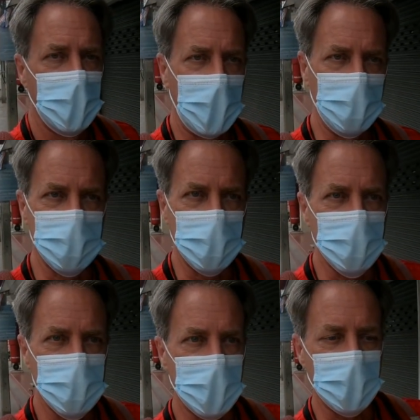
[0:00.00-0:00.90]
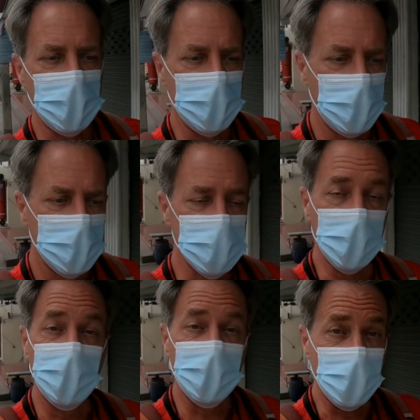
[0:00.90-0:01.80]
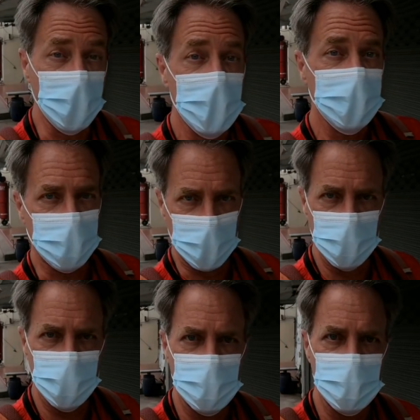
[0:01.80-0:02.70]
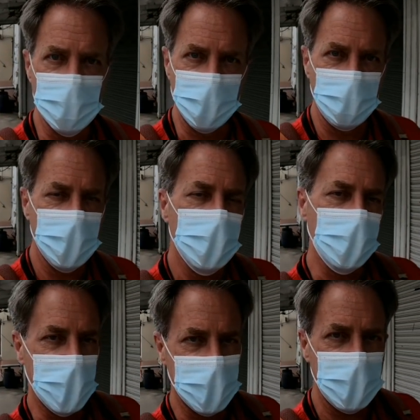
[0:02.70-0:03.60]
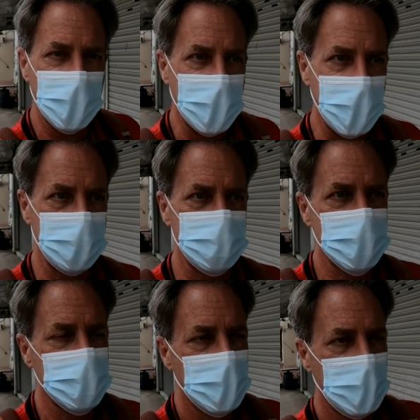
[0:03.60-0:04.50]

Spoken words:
I was using some free versions of video editing apps.